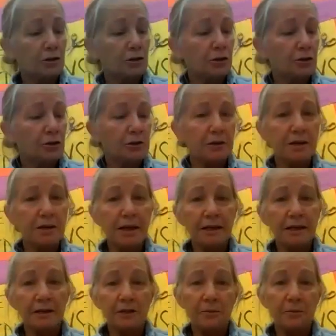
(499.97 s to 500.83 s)
to the
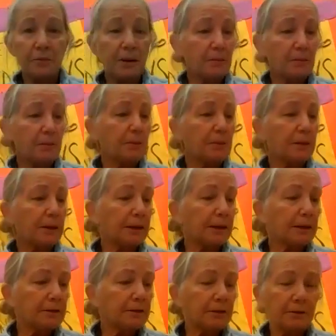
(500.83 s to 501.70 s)
next paper
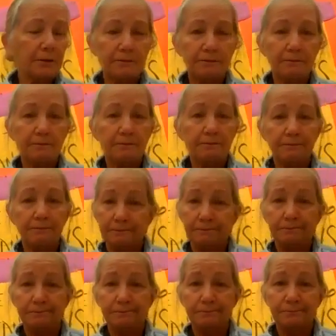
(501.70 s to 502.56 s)
plate,
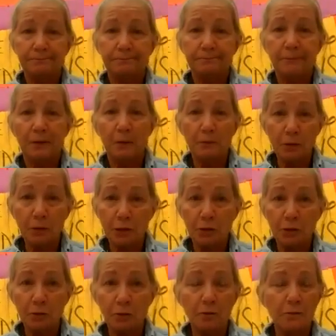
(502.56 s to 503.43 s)
number
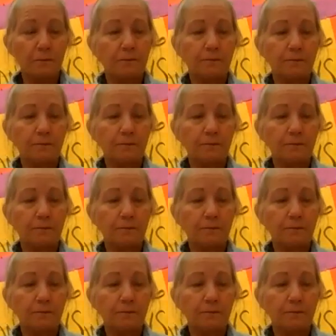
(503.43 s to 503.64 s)
2.